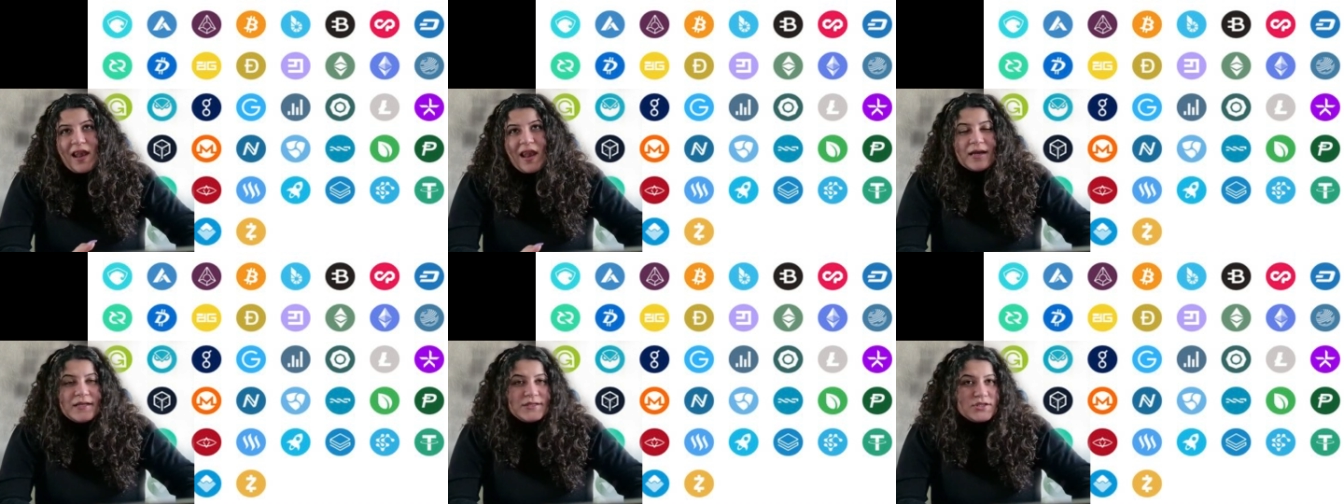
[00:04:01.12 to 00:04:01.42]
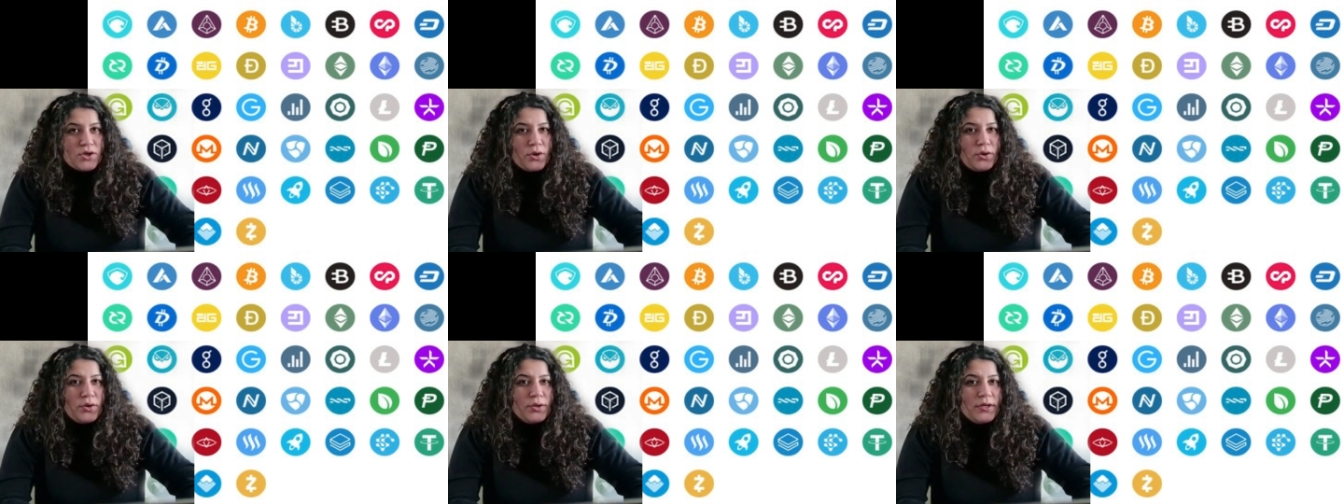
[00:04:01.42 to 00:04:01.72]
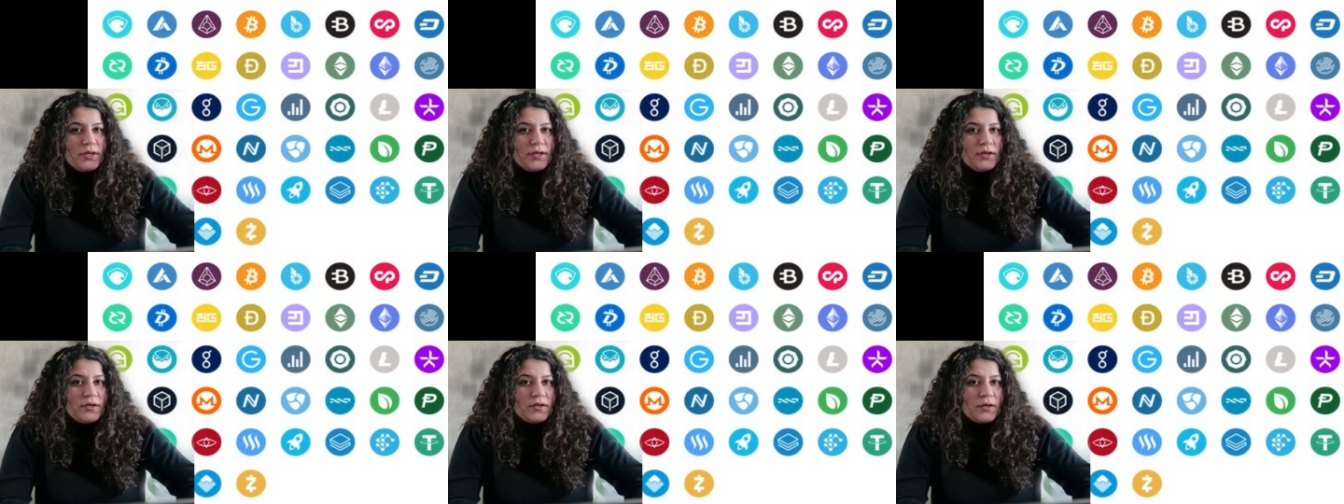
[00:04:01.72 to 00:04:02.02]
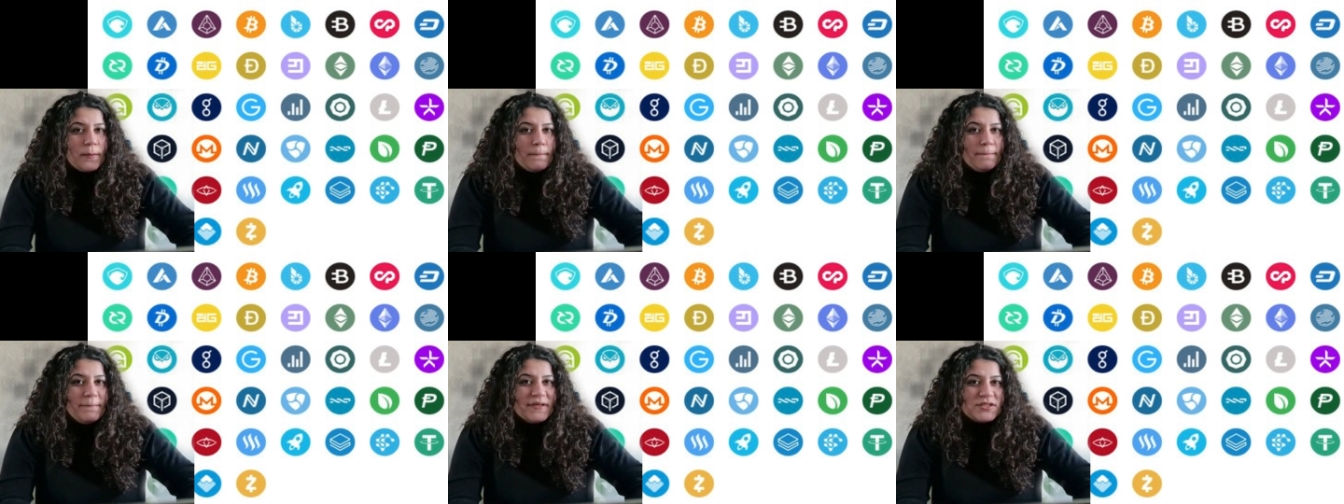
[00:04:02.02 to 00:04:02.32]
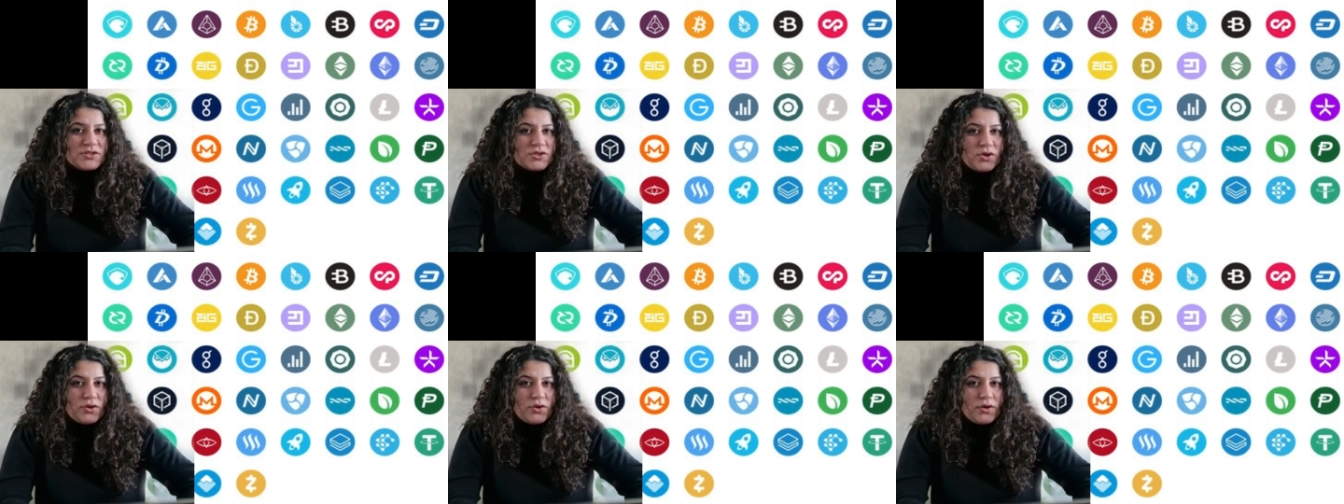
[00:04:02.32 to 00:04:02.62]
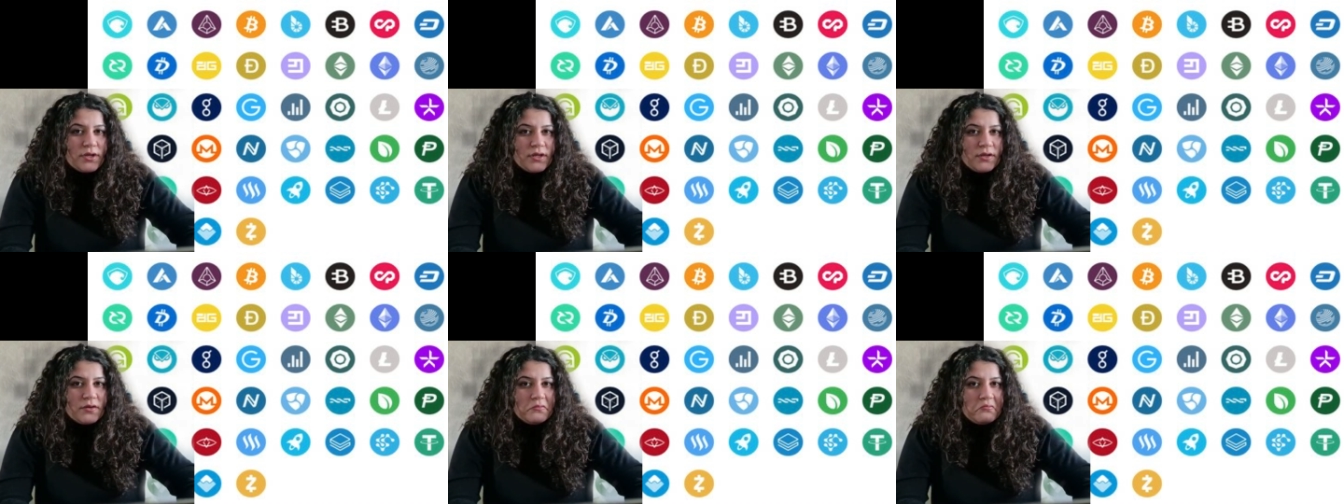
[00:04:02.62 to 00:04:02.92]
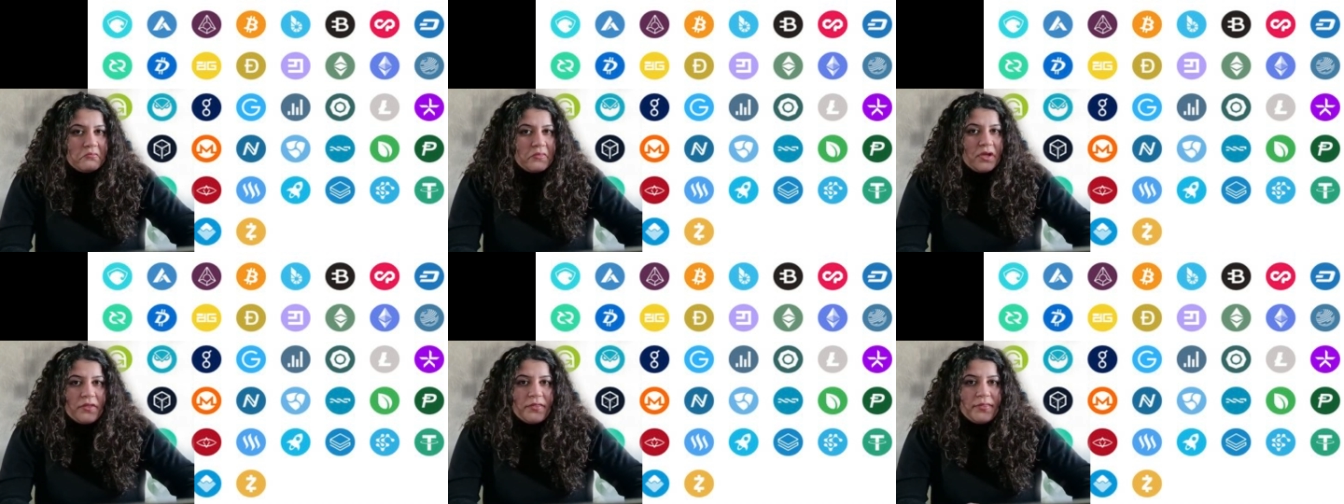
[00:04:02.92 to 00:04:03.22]
Litecoin, Bitcoin,
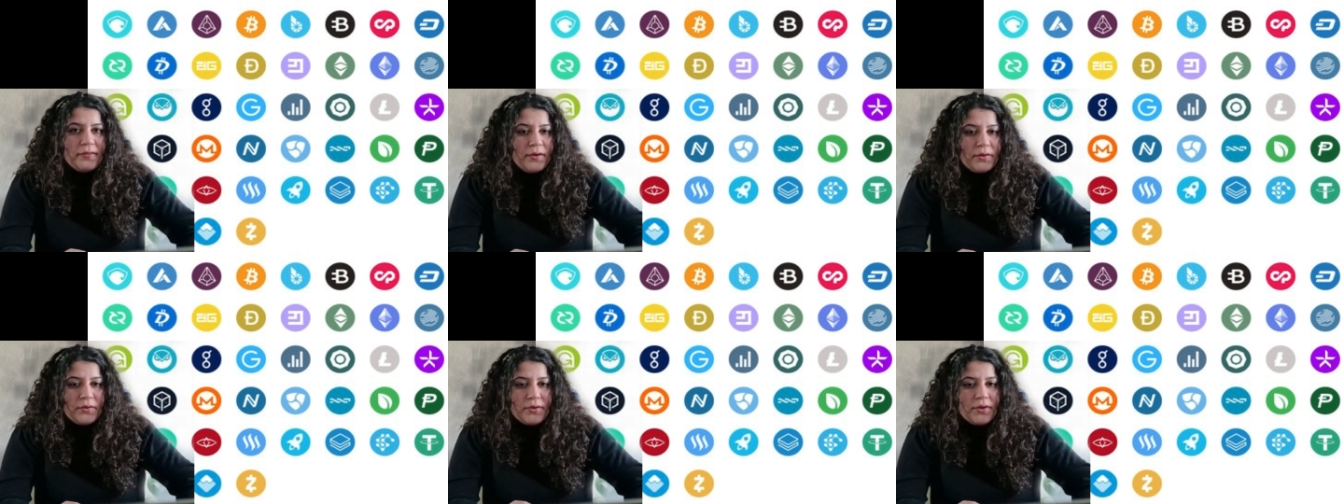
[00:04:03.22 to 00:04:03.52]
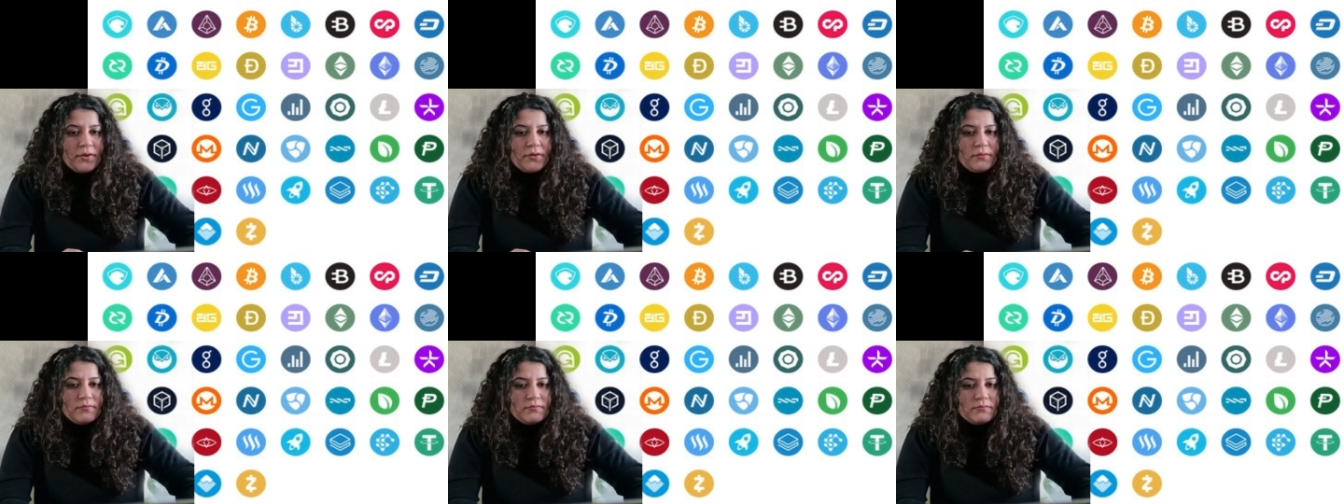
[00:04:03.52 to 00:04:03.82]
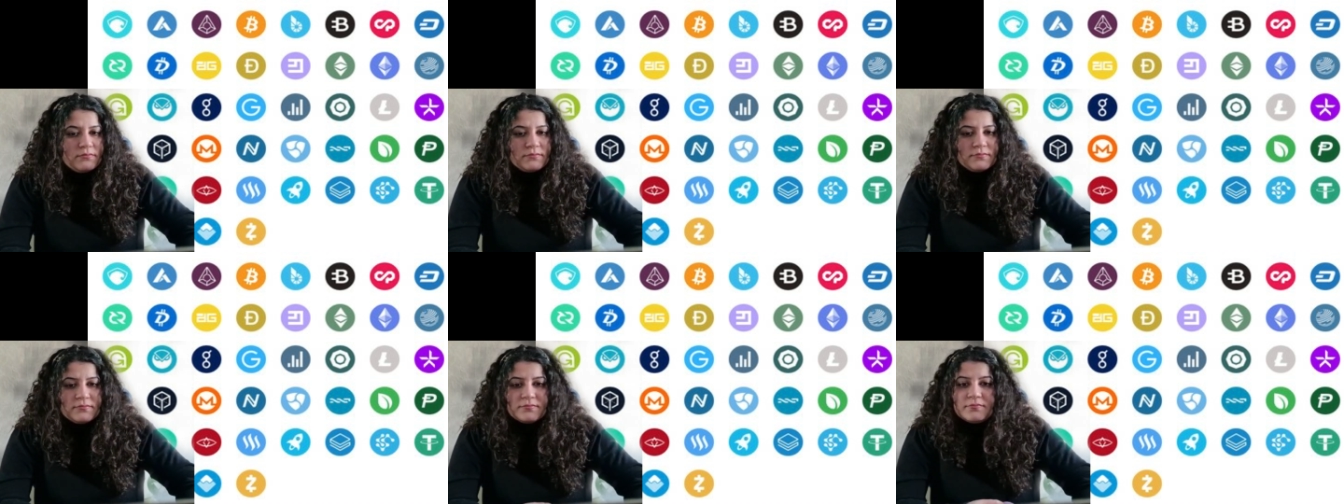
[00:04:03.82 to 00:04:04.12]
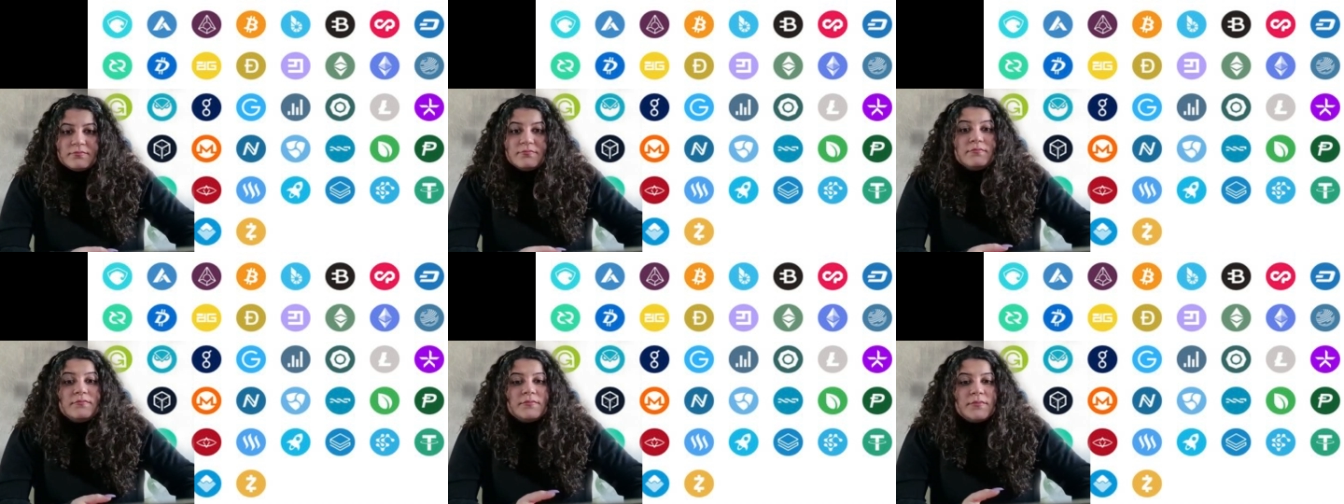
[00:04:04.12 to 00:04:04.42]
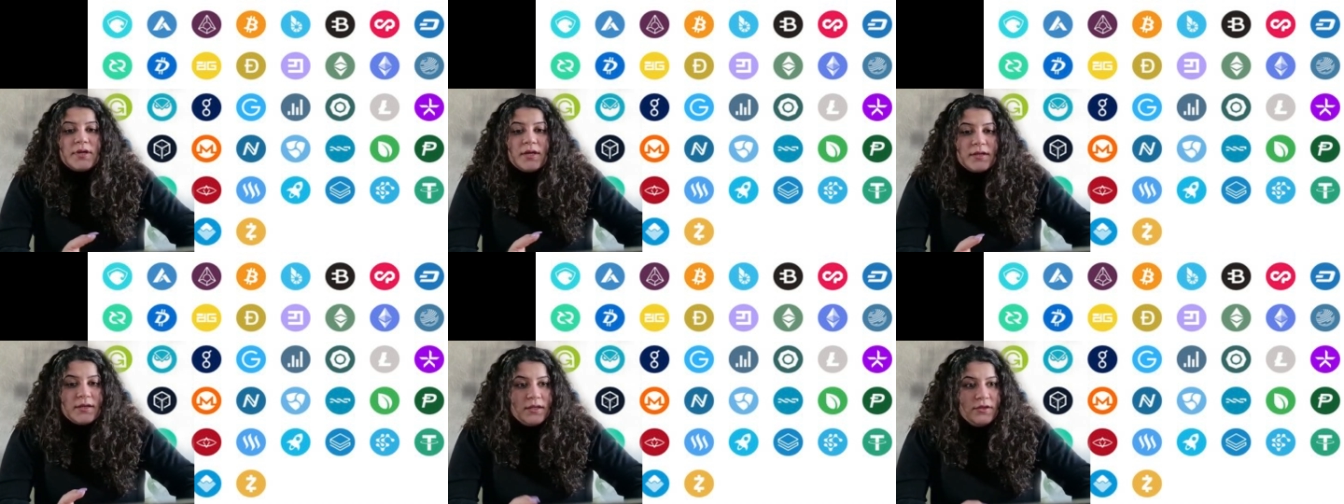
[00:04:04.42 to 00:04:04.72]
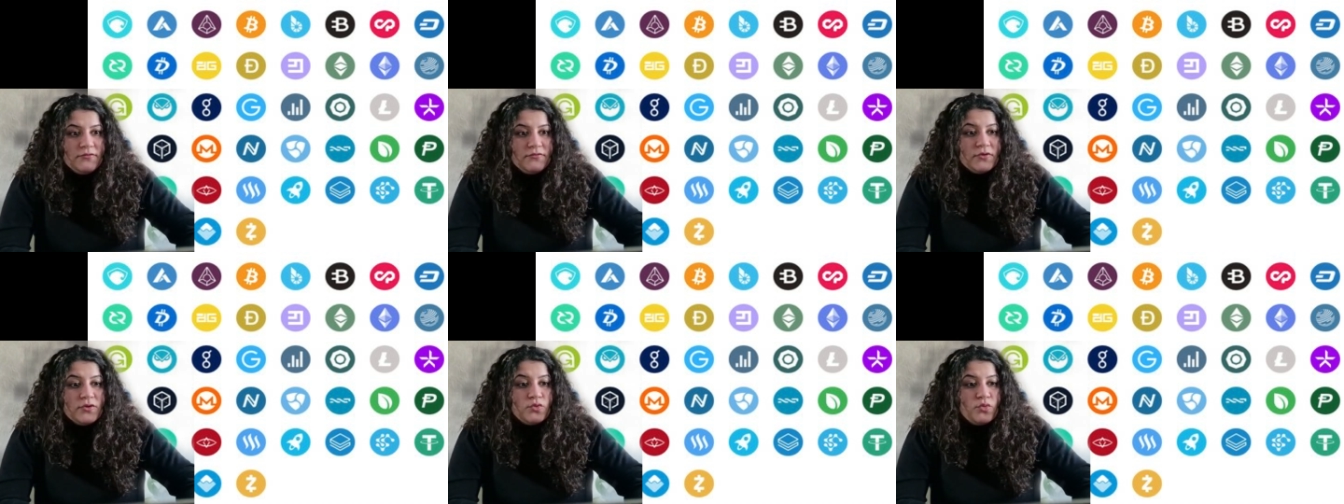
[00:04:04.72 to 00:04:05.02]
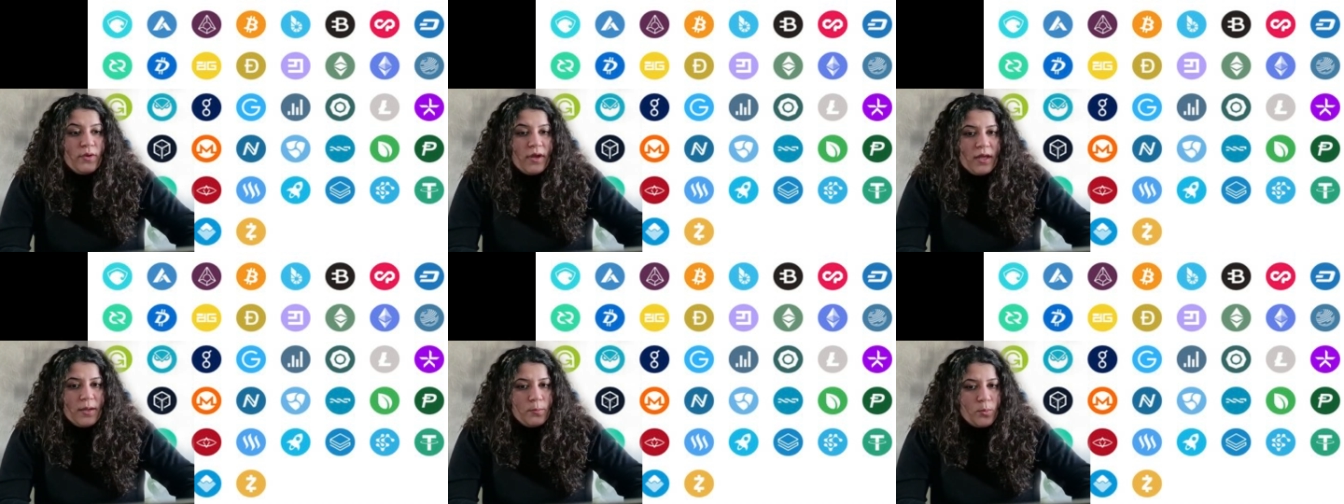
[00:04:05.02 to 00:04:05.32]
Ethereum, and even
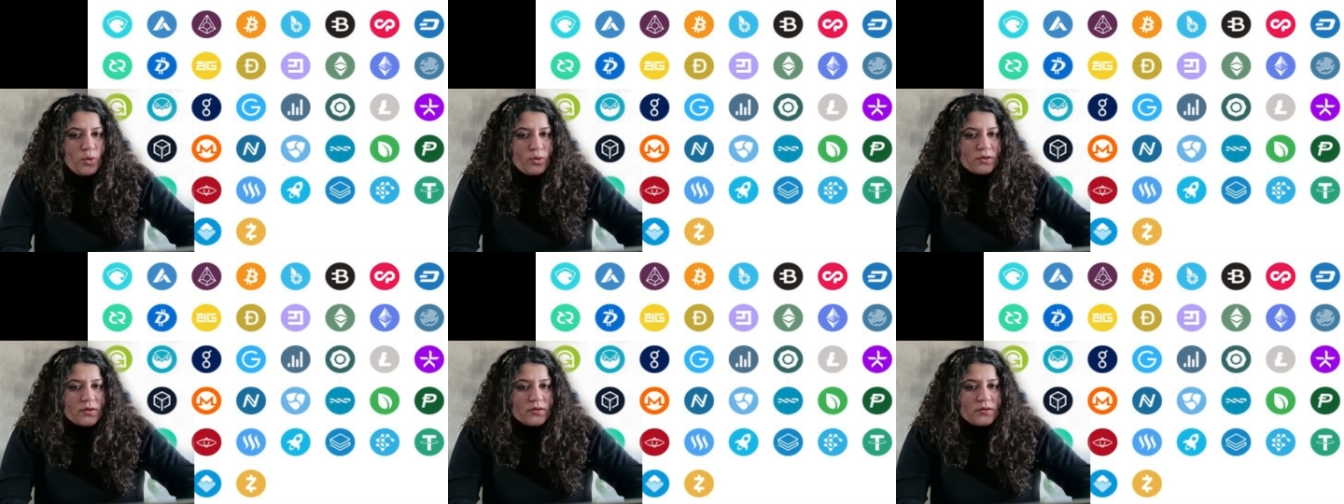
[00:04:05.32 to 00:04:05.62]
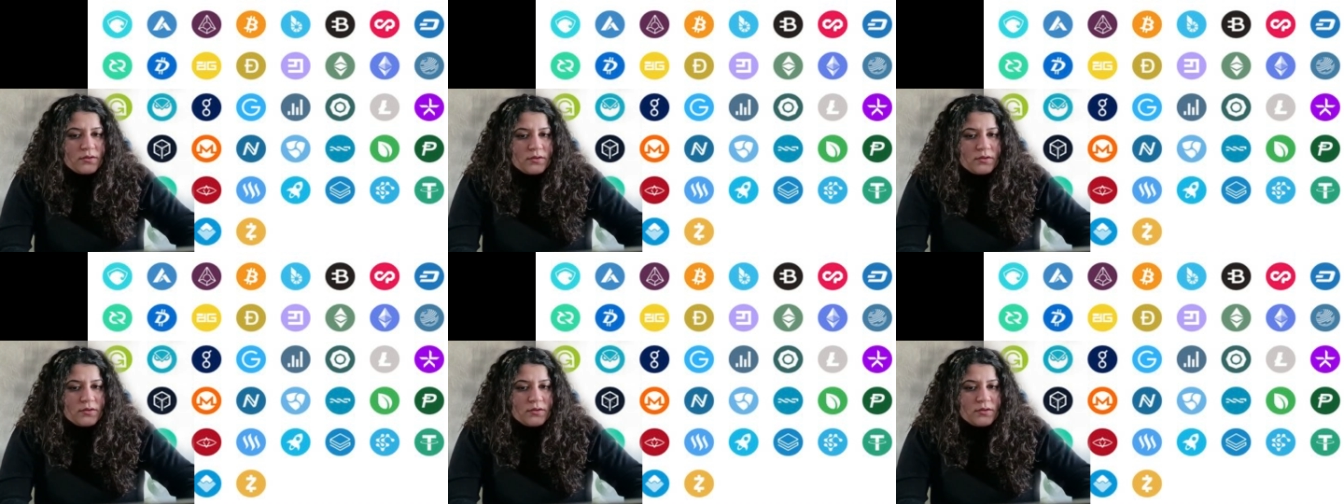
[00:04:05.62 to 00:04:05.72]
way more.